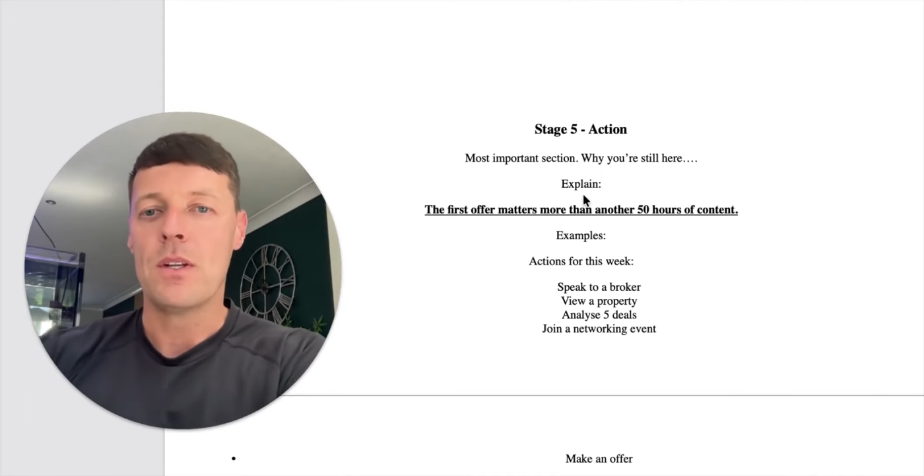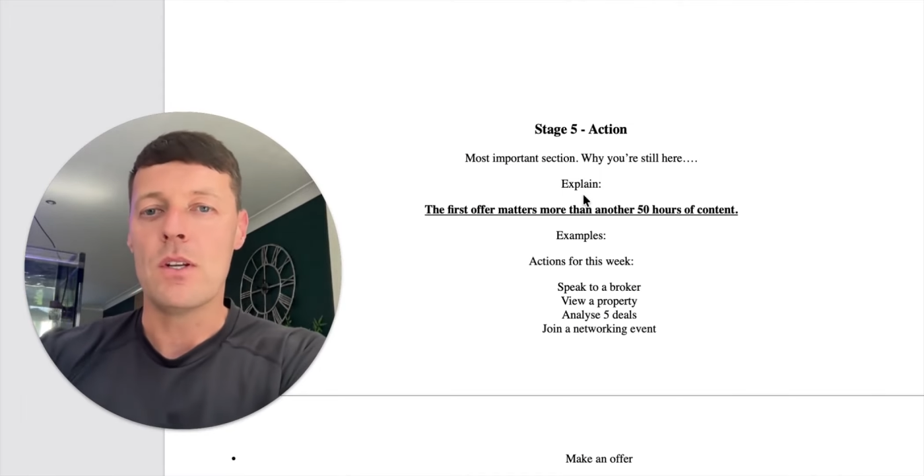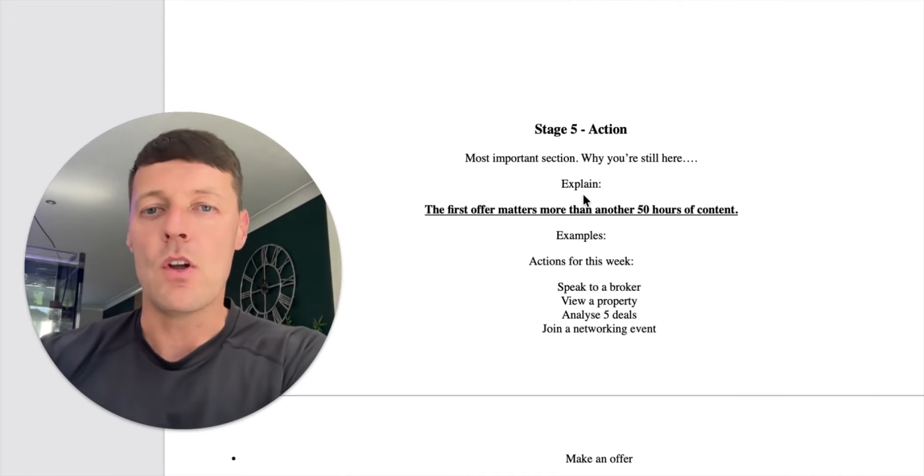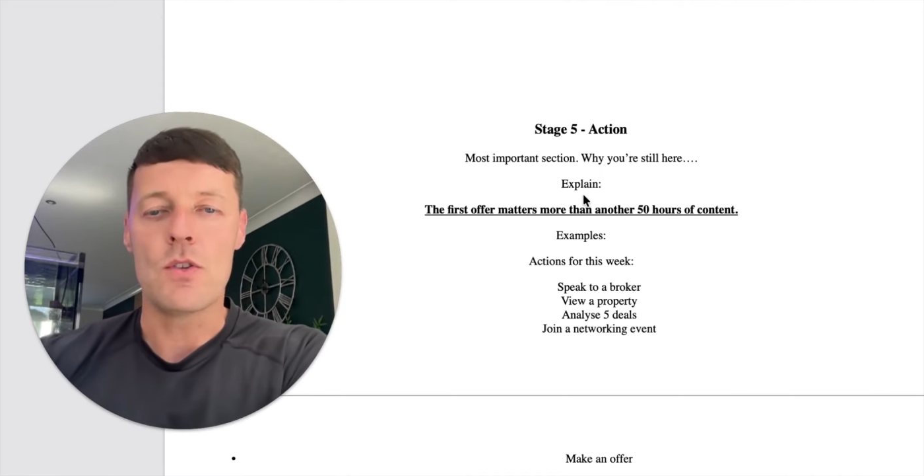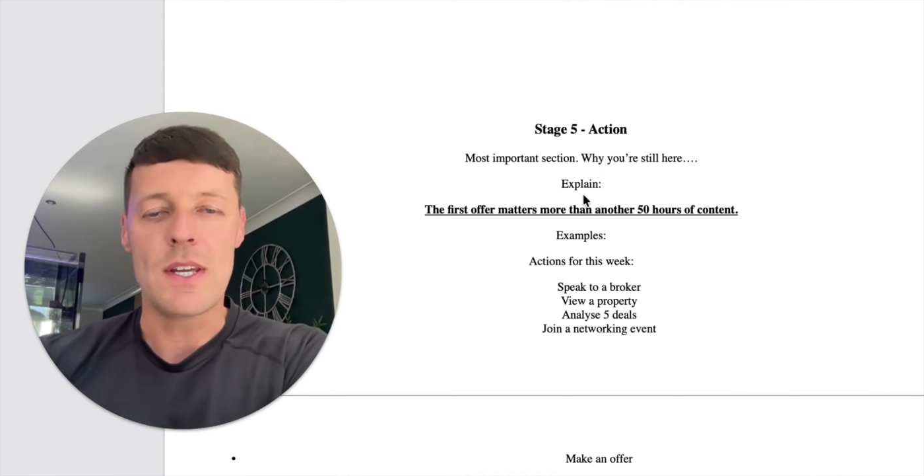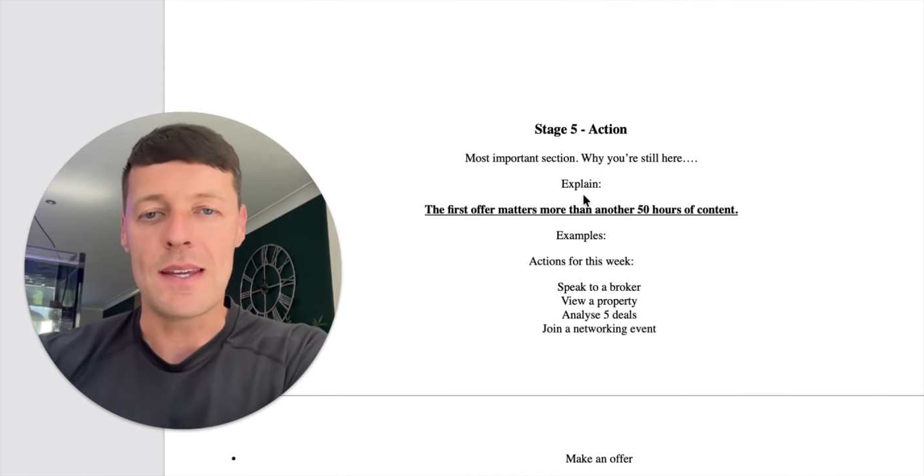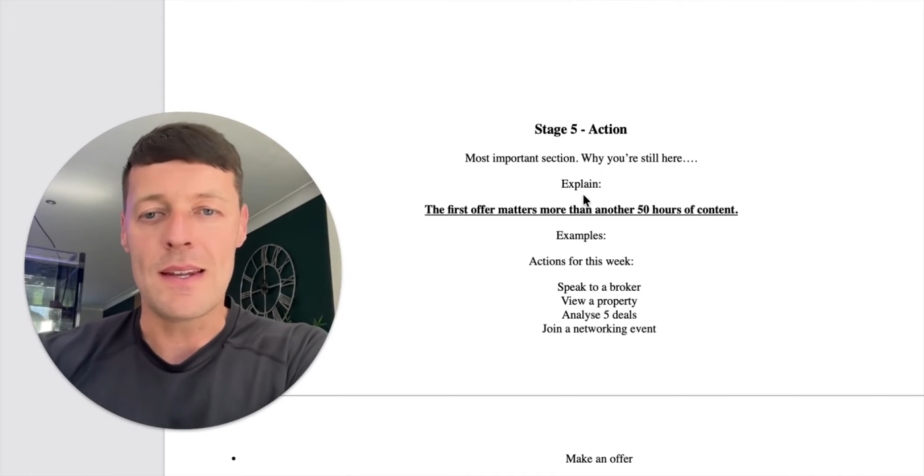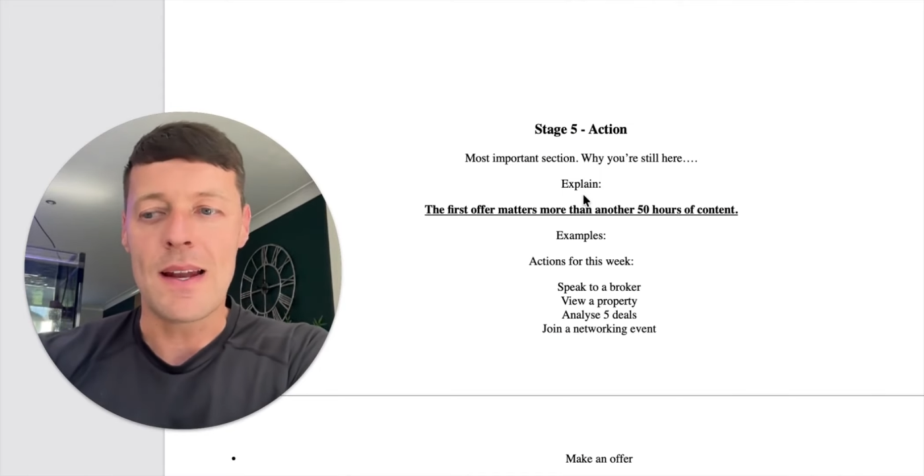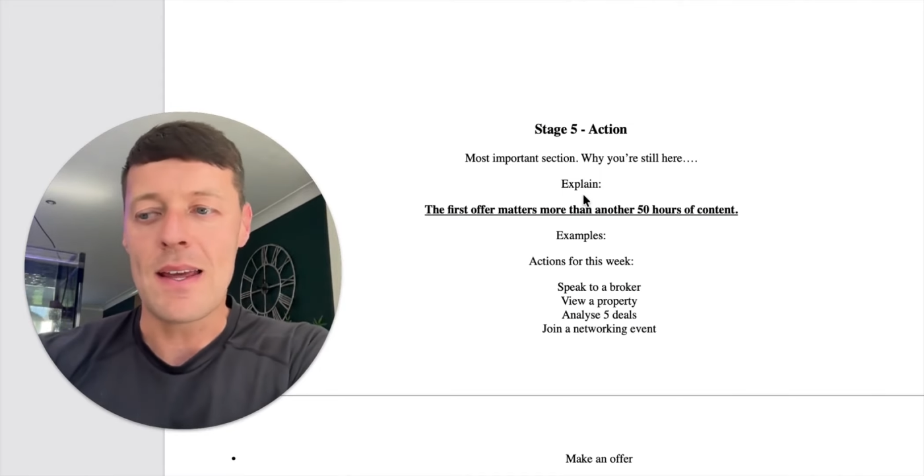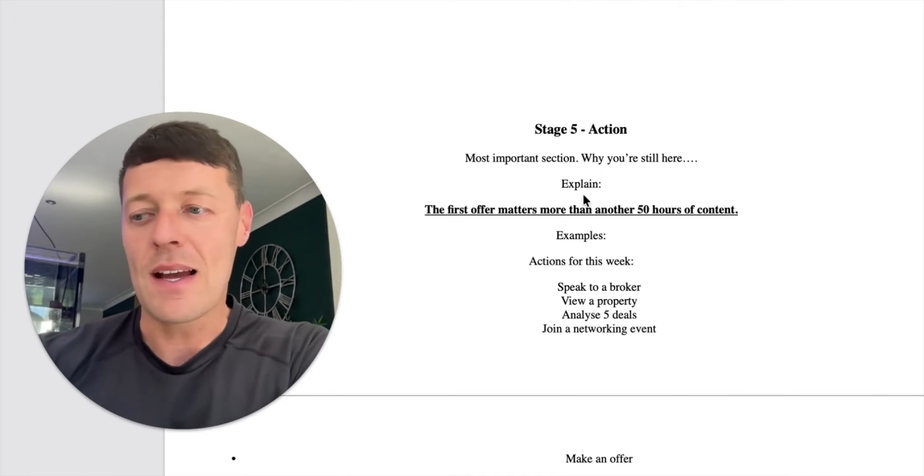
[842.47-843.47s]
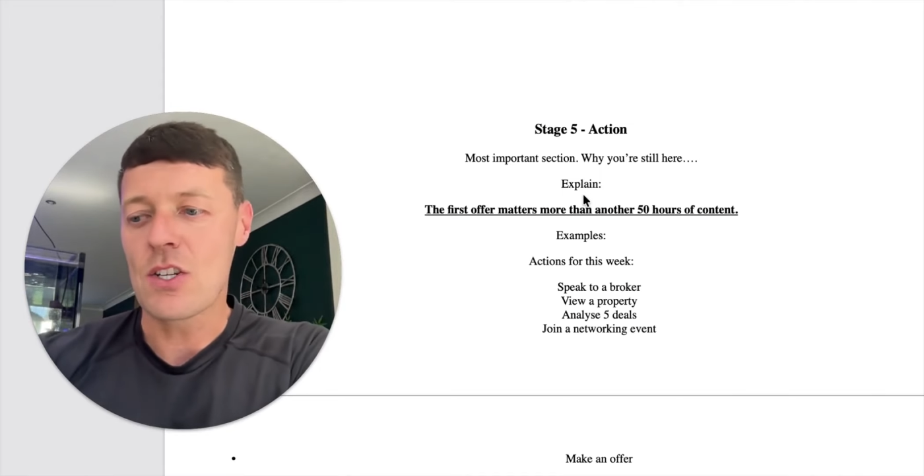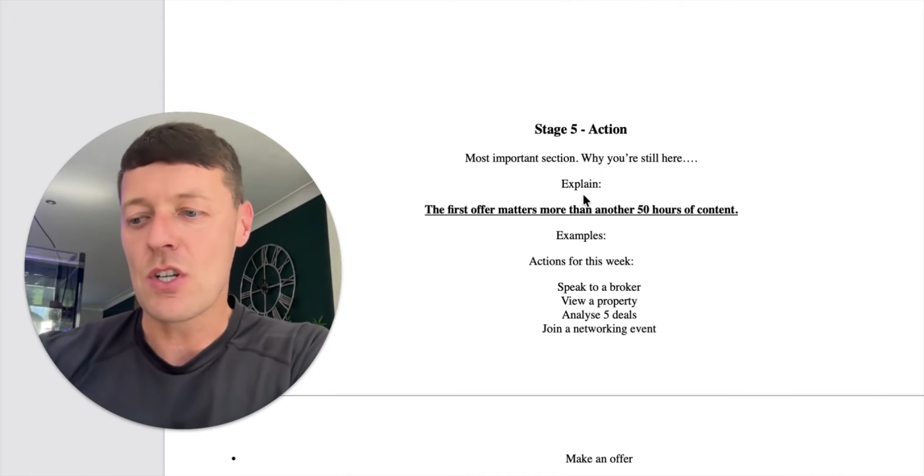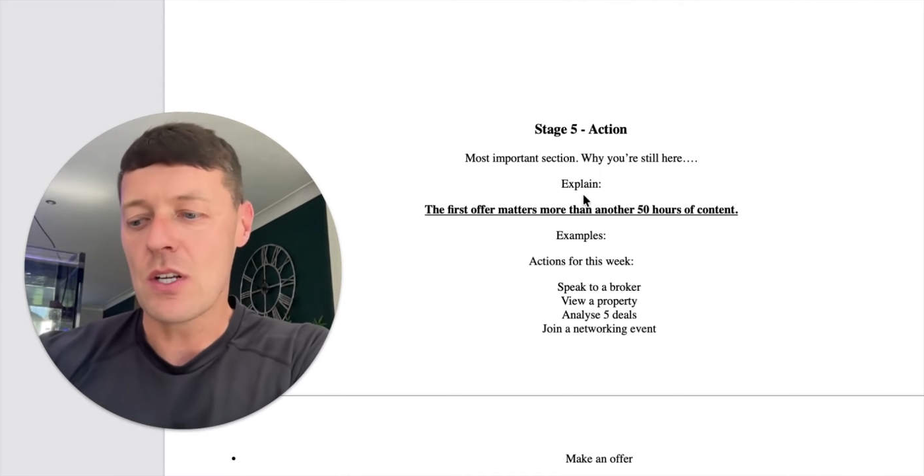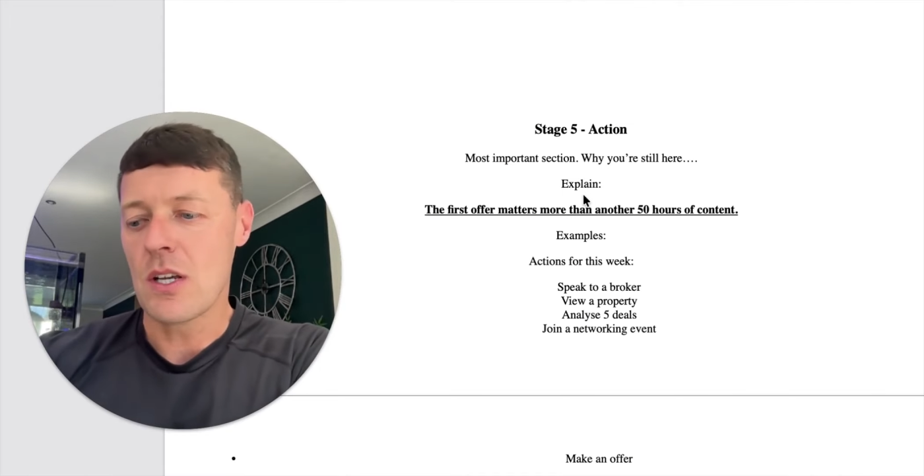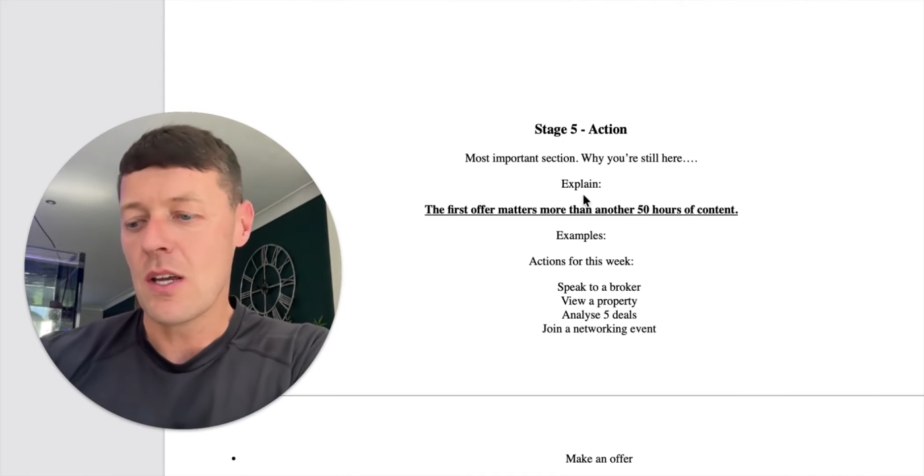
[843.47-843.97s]
not taking any
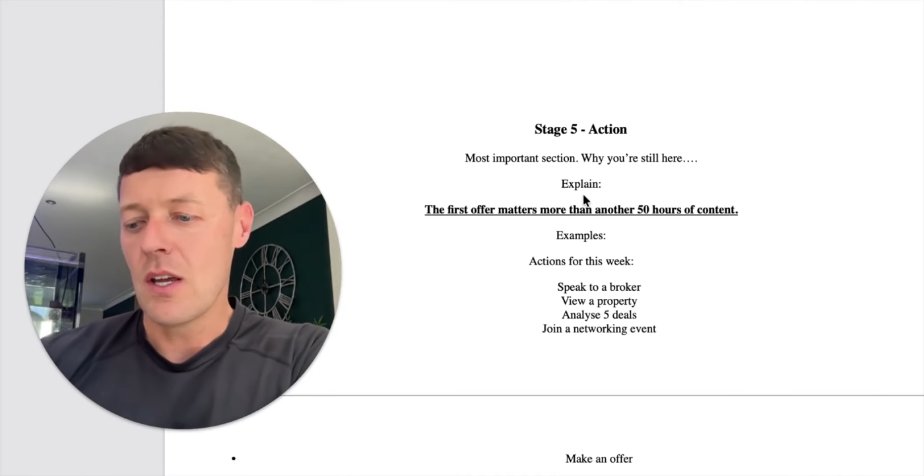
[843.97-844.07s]
action,